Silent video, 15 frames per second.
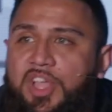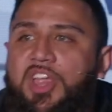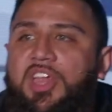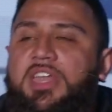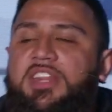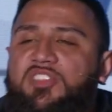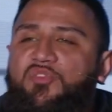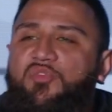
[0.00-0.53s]
You
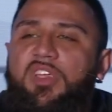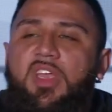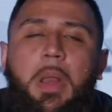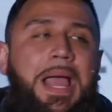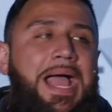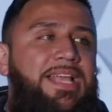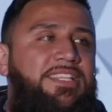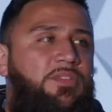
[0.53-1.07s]
need to
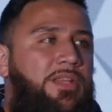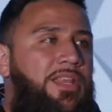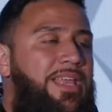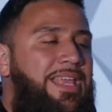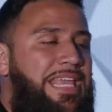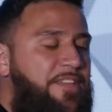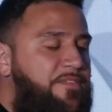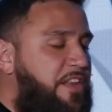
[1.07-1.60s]
realize that
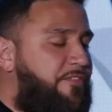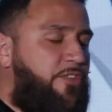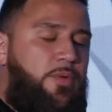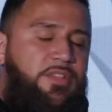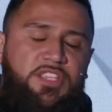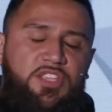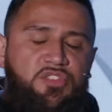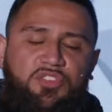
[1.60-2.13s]
even if it
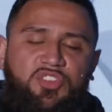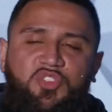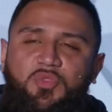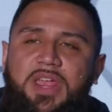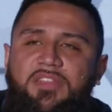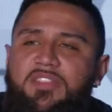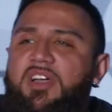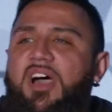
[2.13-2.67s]
was in your
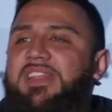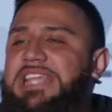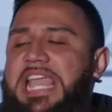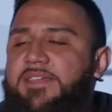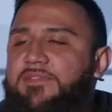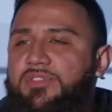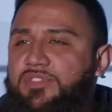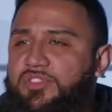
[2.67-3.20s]
strength, God
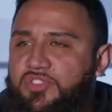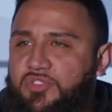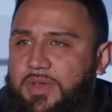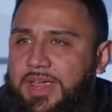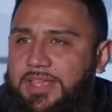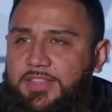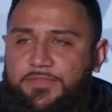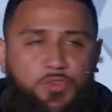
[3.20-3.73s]
gave you the
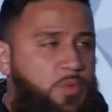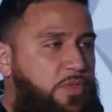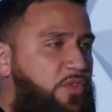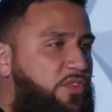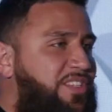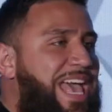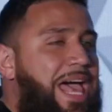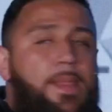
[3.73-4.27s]
strength. If it was with your
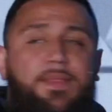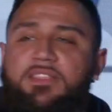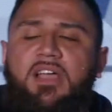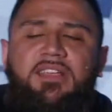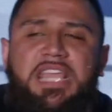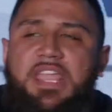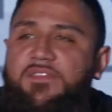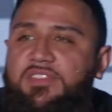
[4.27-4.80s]
talents, God
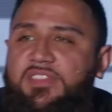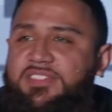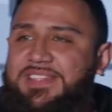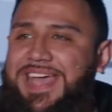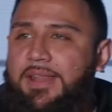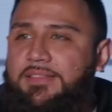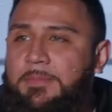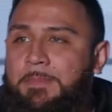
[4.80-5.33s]
gave you the
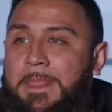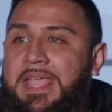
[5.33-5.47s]
talents.